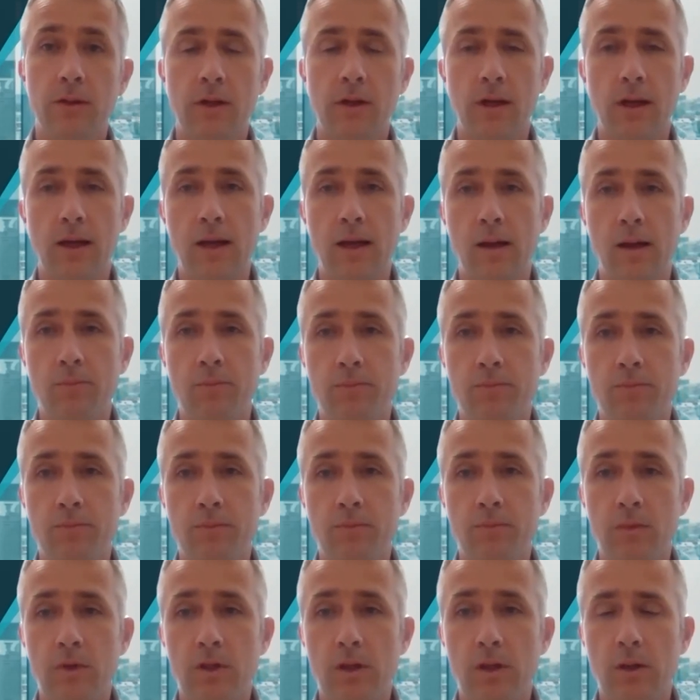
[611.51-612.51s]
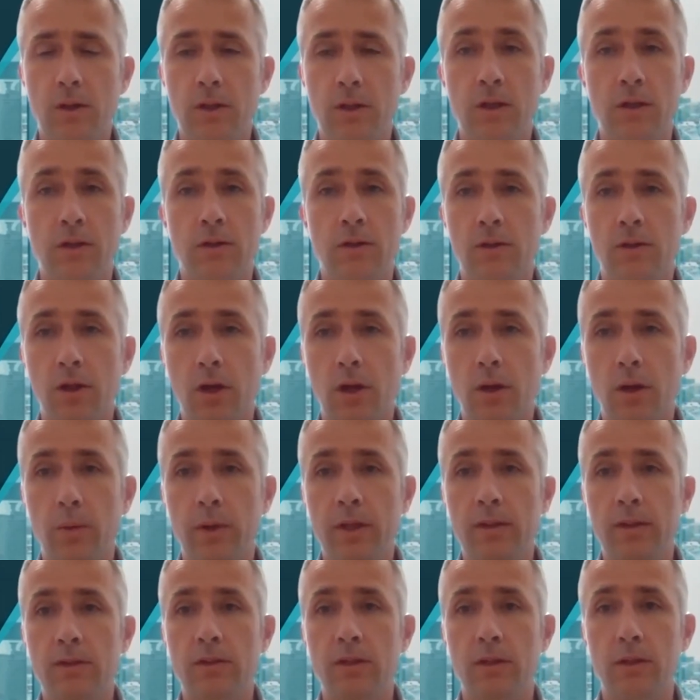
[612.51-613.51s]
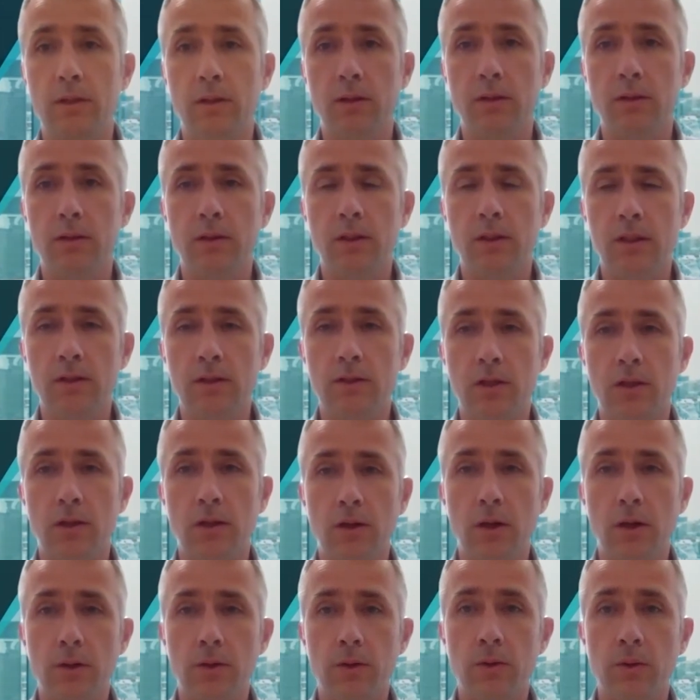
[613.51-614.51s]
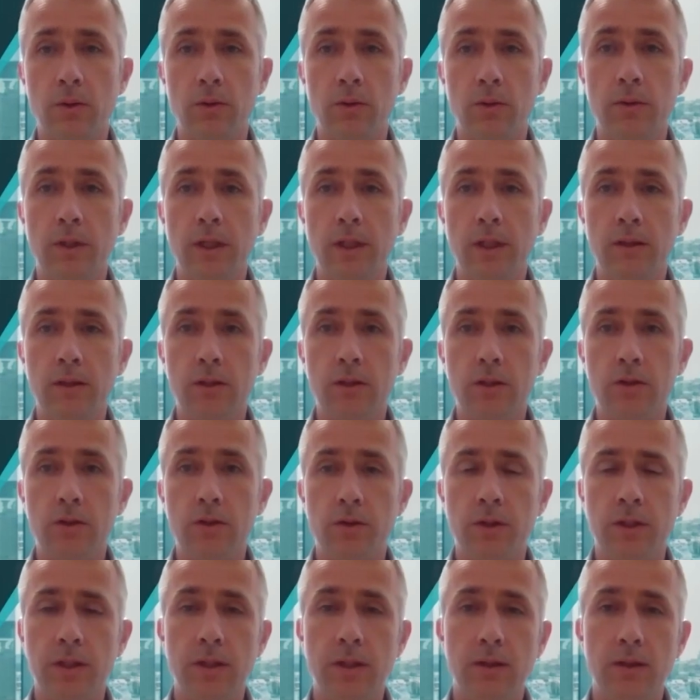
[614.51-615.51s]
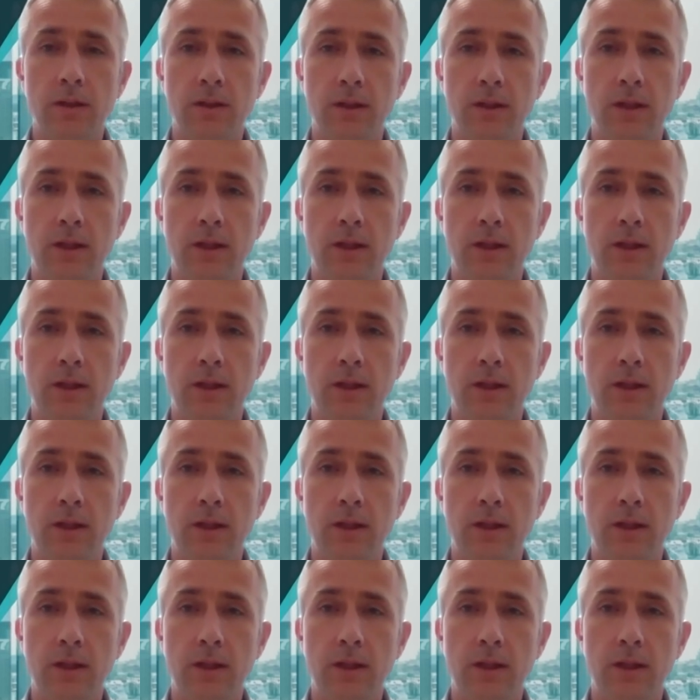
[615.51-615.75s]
can go into local industry